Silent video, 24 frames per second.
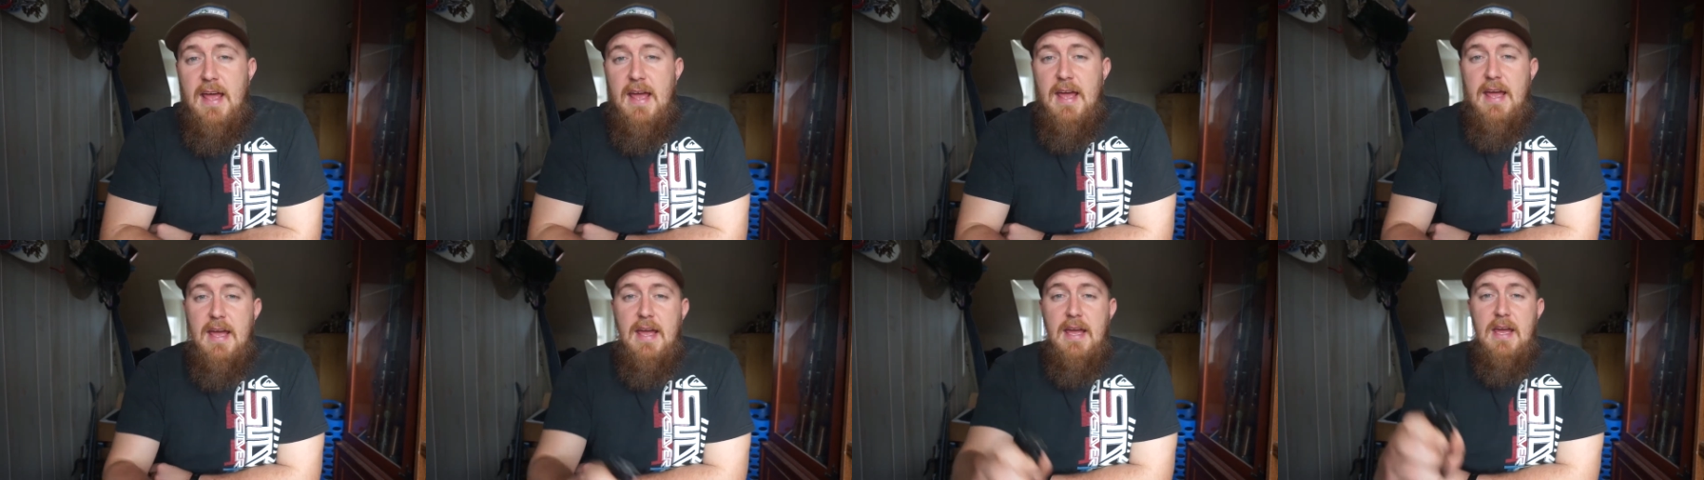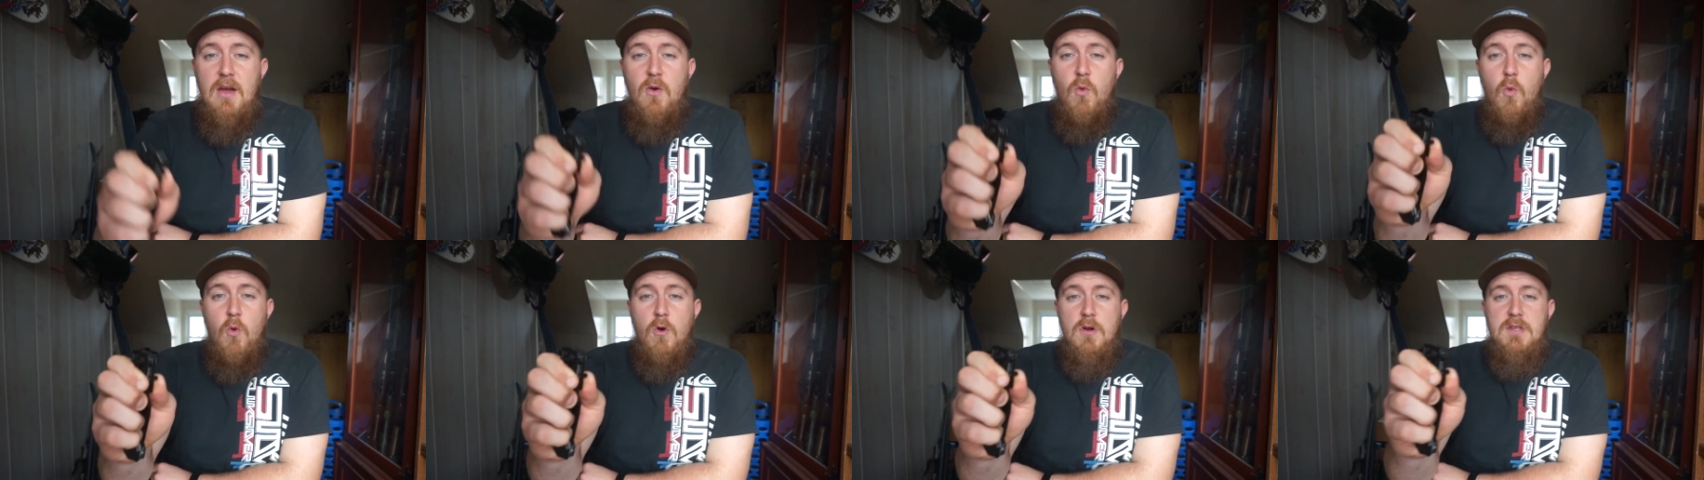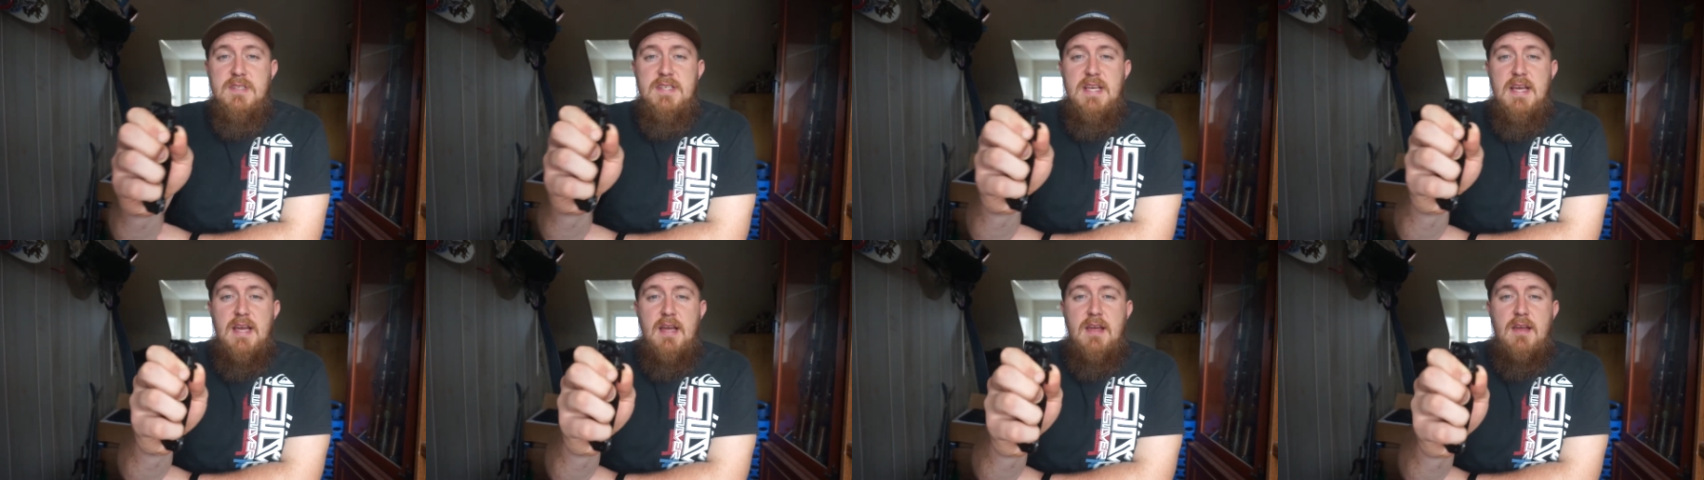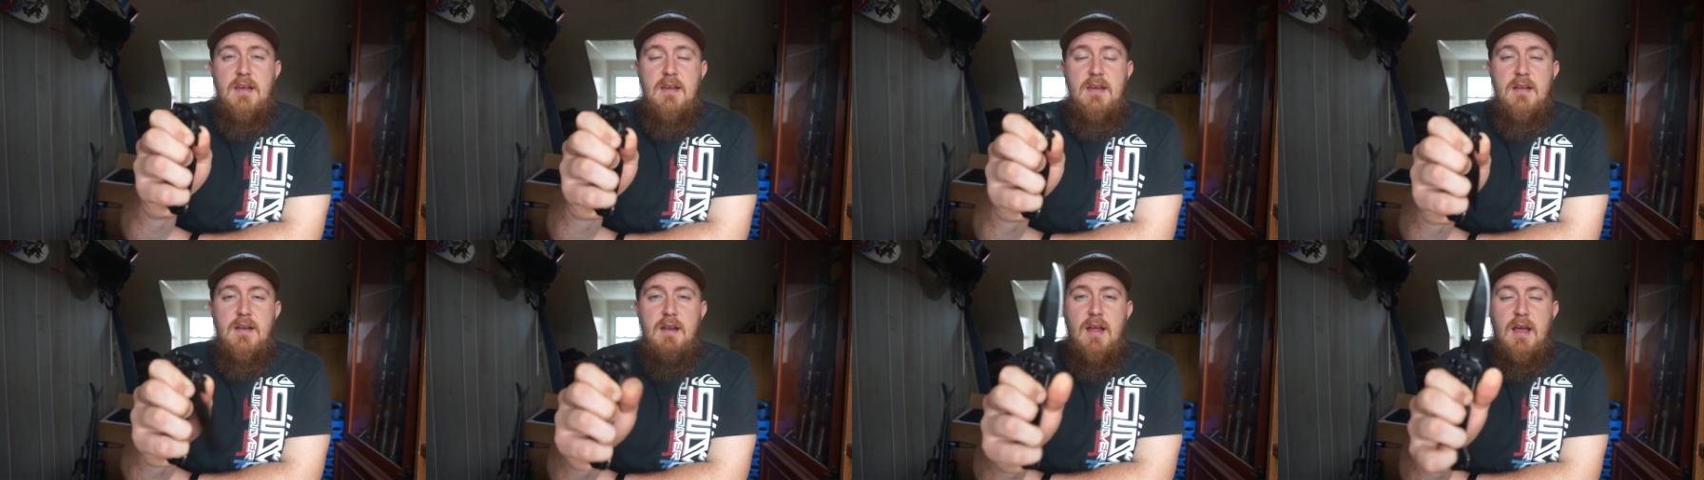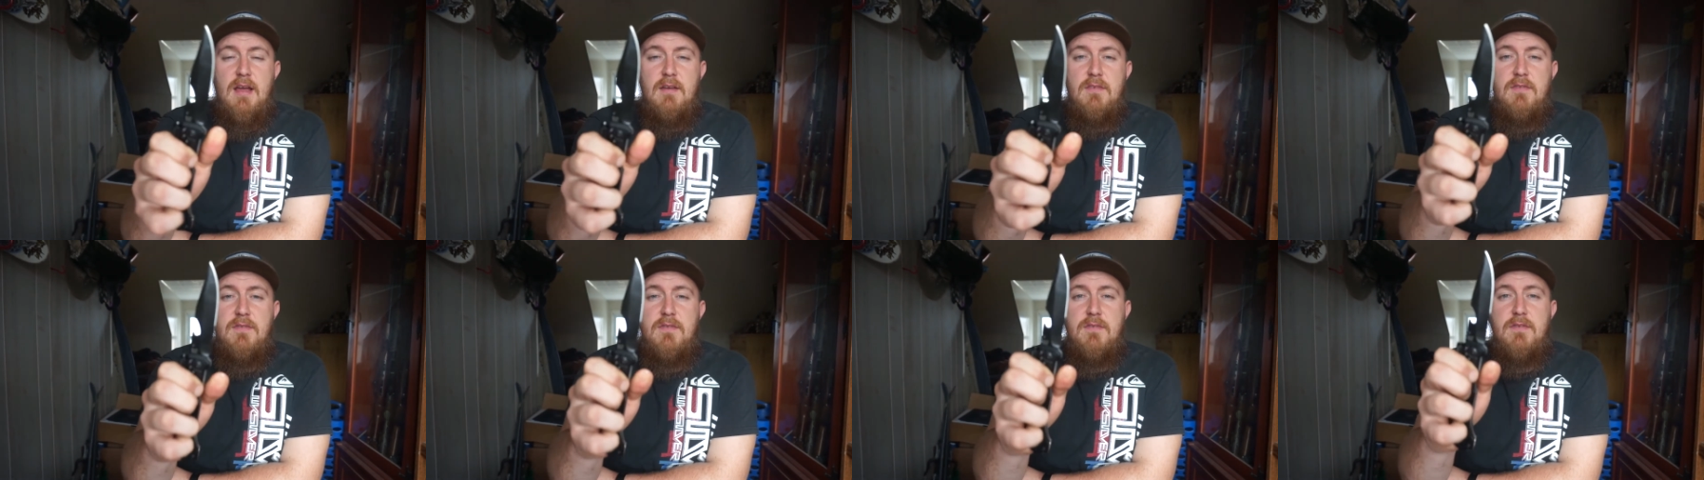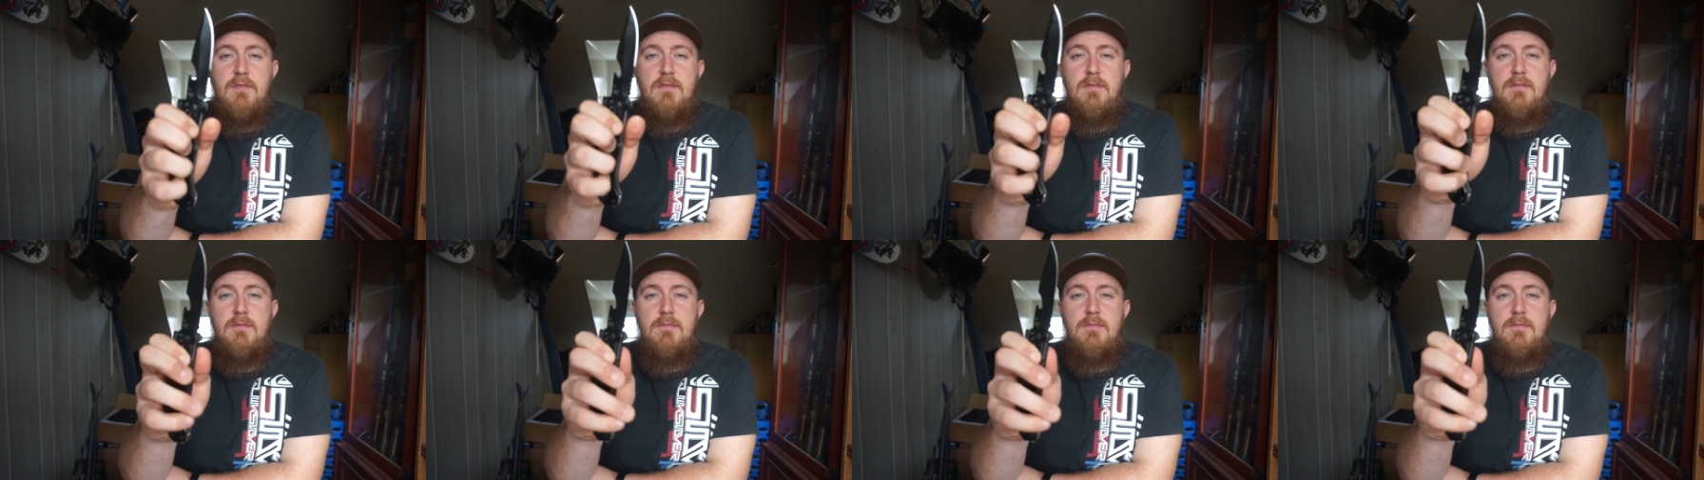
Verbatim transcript: a Wartech knife.